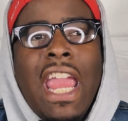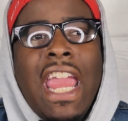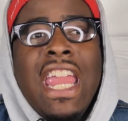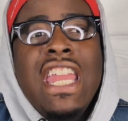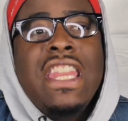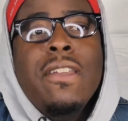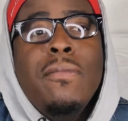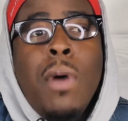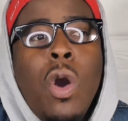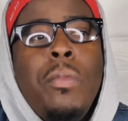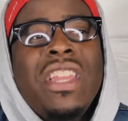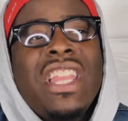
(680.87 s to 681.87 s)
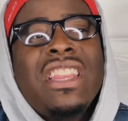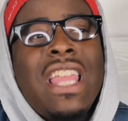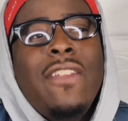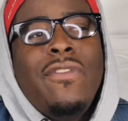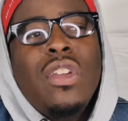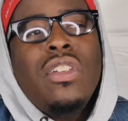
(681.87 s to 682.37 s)
In the moment that
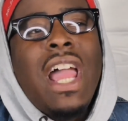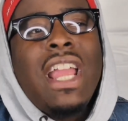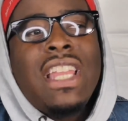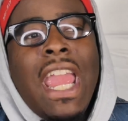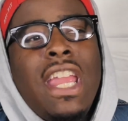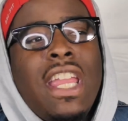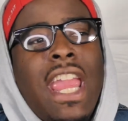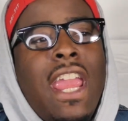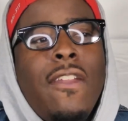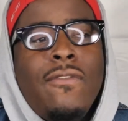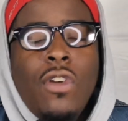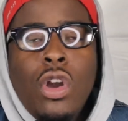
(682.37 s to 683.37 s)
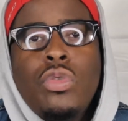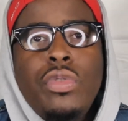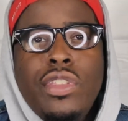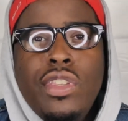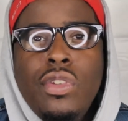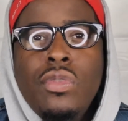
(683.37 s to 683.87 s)
they feel like they can't fuck
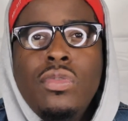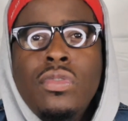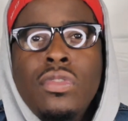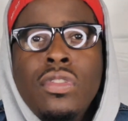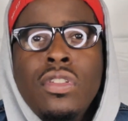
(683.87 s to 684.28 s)
with you,